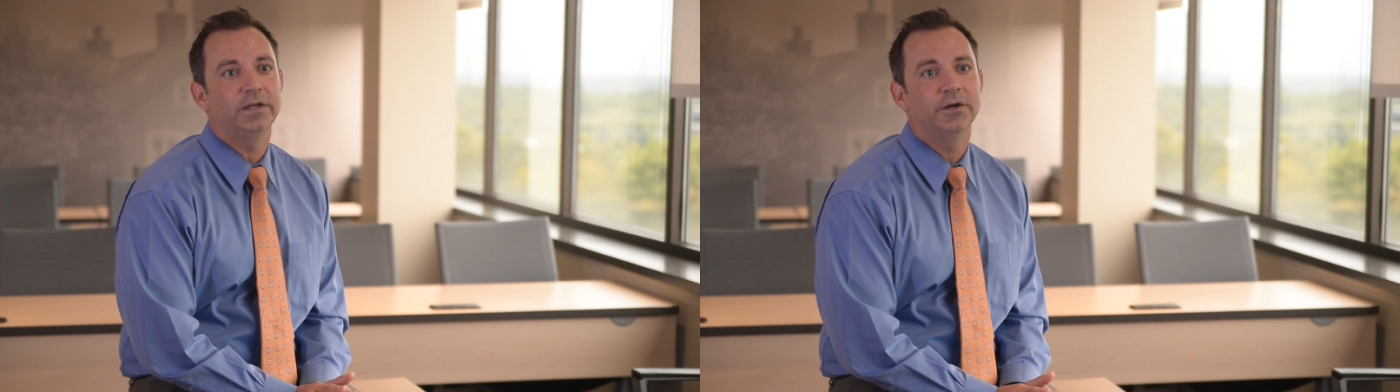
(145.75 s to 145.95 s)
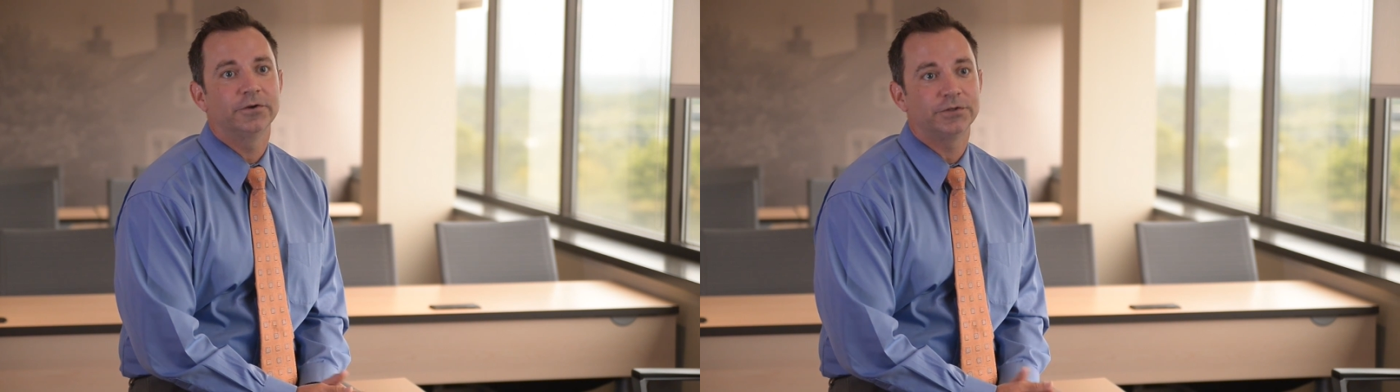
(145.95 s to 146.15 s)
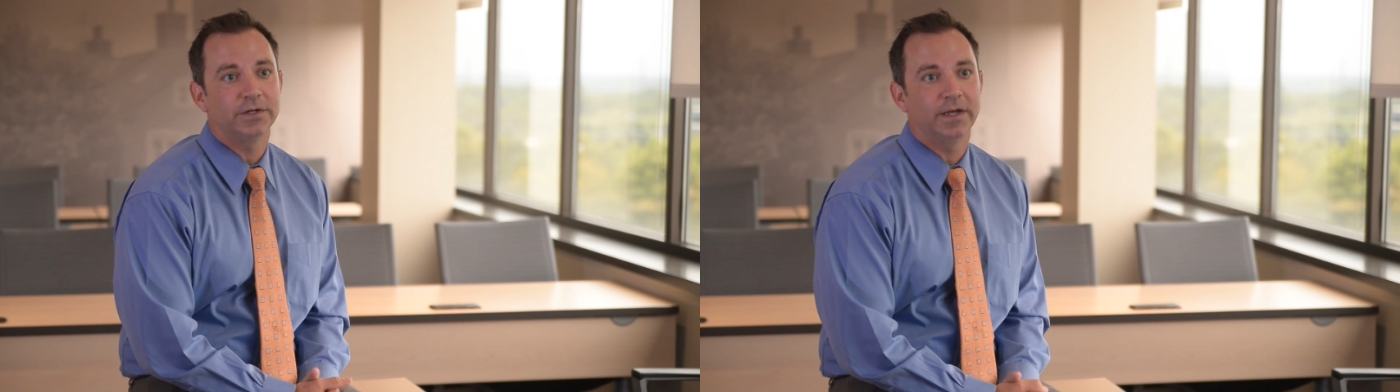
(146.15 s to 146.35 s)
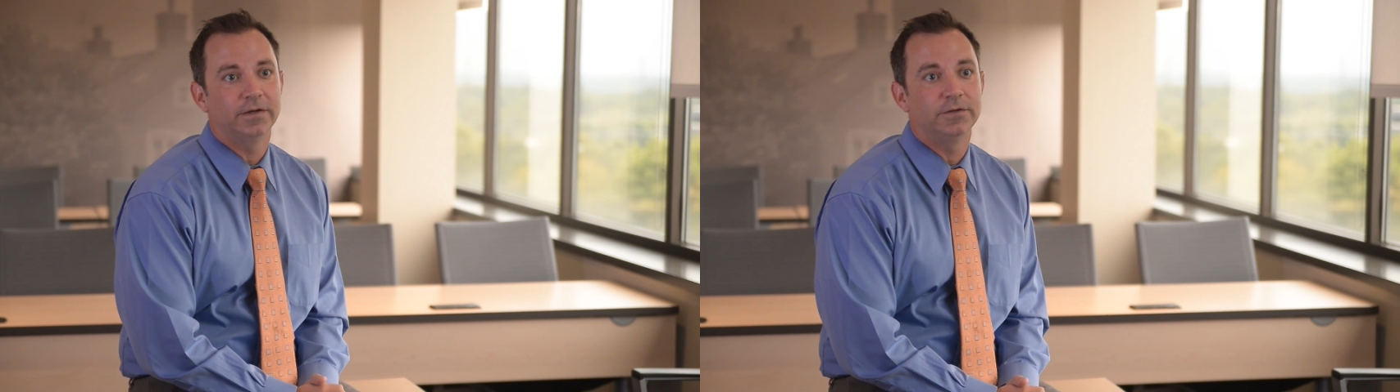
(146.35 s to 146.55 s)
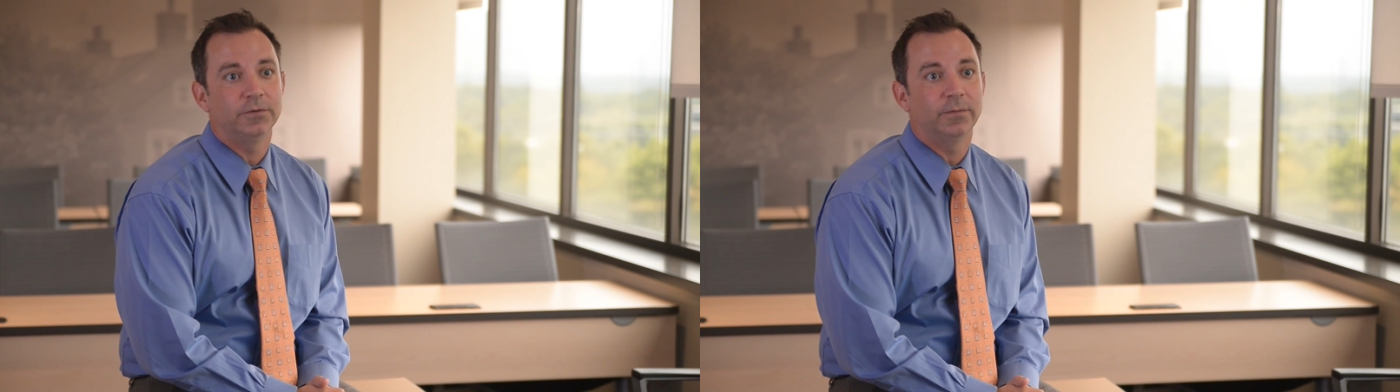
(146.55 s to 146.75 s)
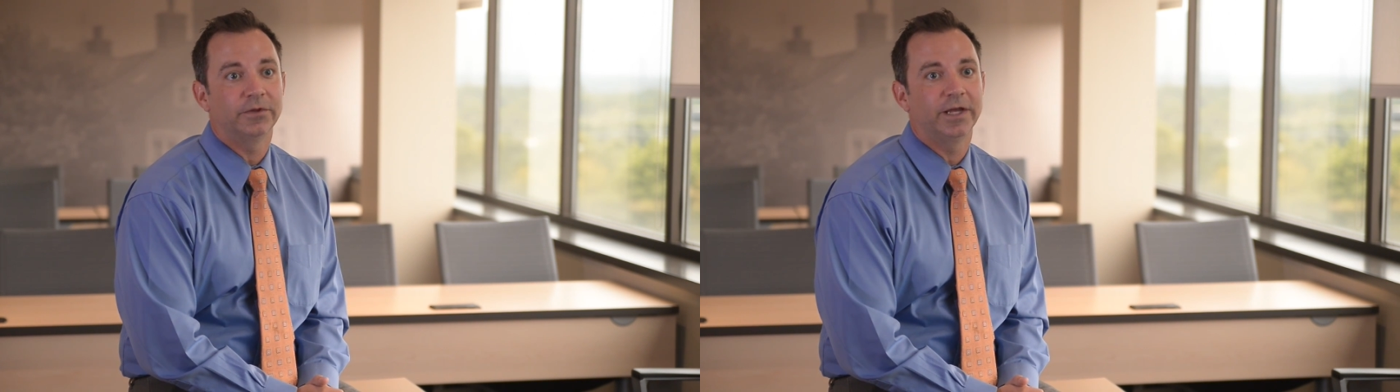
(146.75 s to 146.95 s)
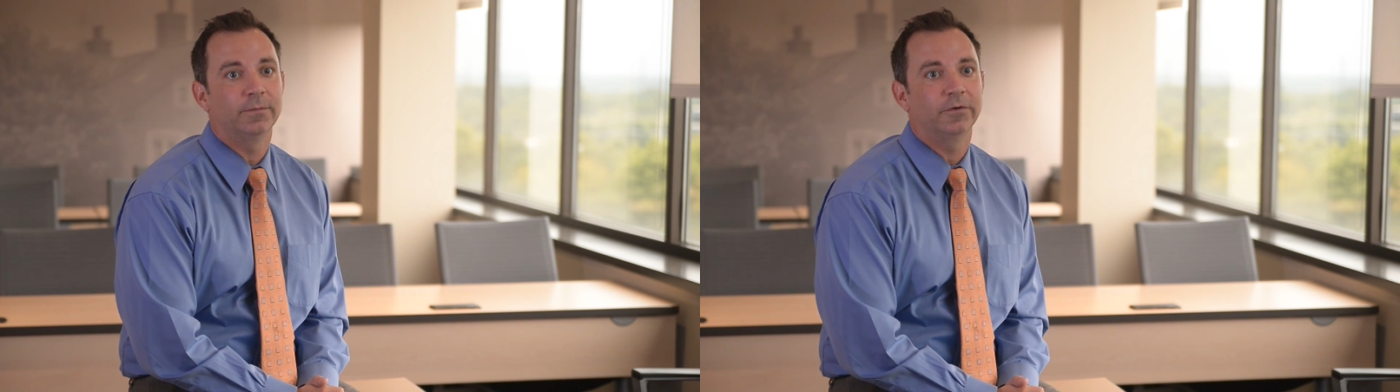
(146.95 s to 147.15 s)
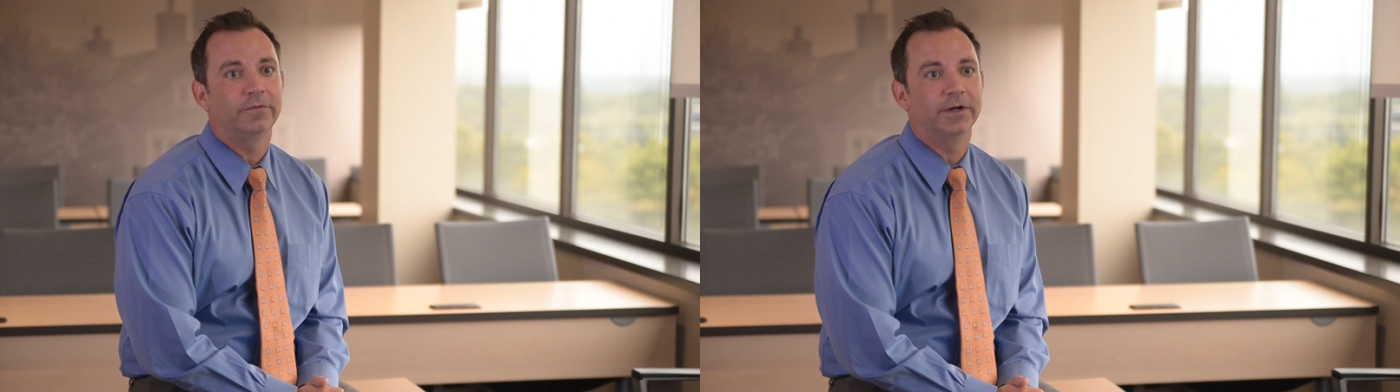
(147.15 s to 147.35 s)
years to get into
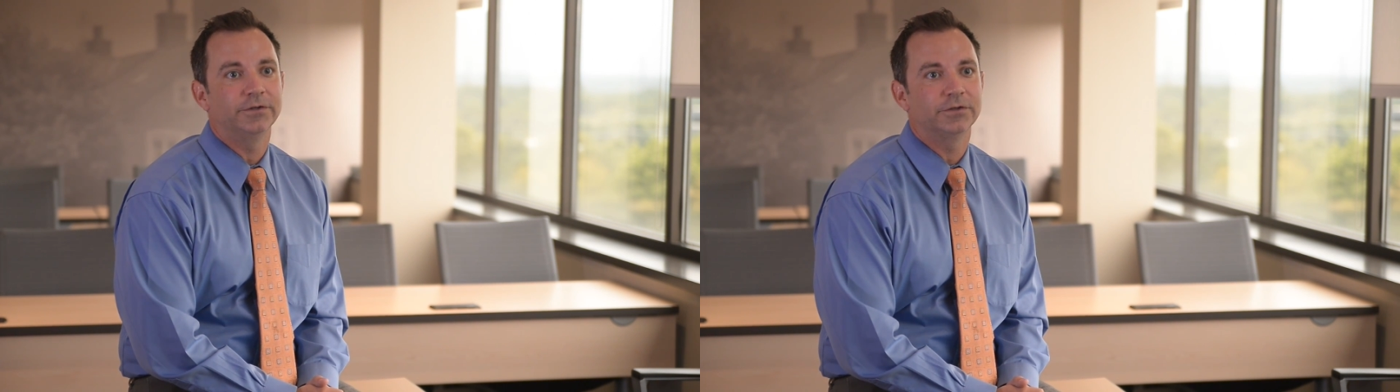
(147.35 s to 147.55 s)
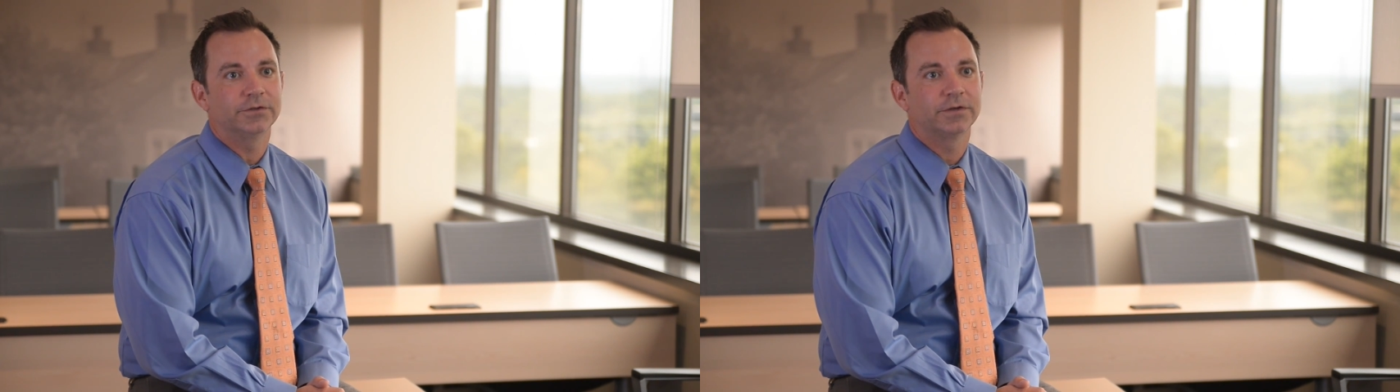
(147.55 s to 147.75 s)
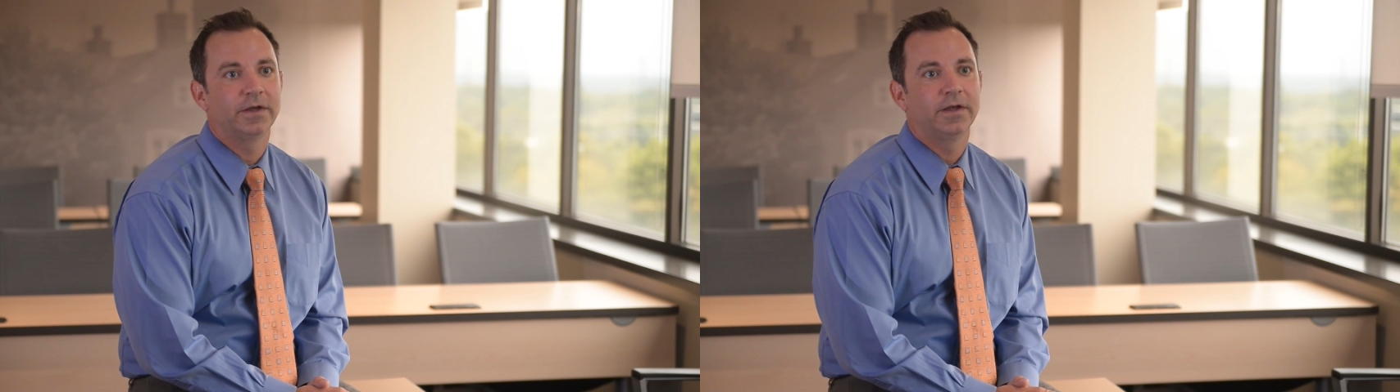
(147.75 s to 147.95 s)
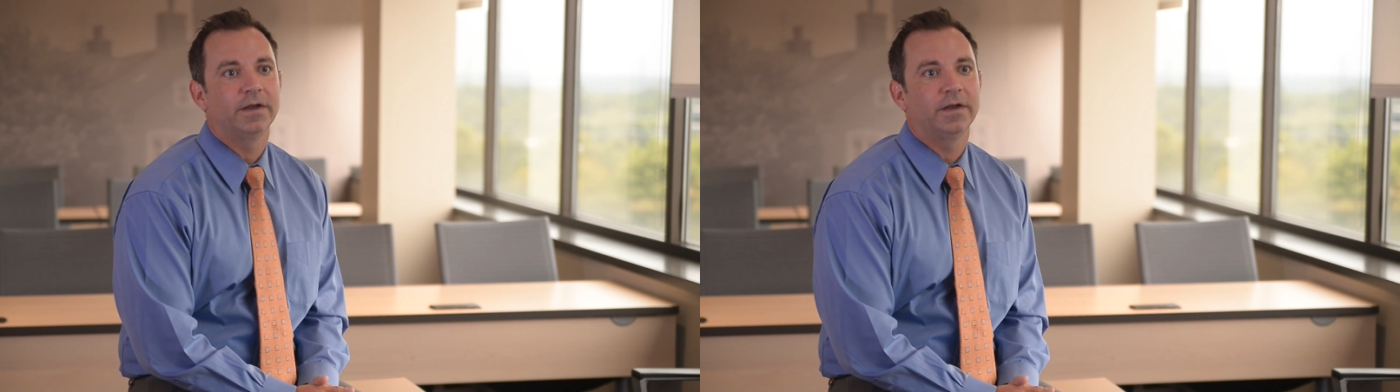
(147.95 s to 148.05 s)
implantable devices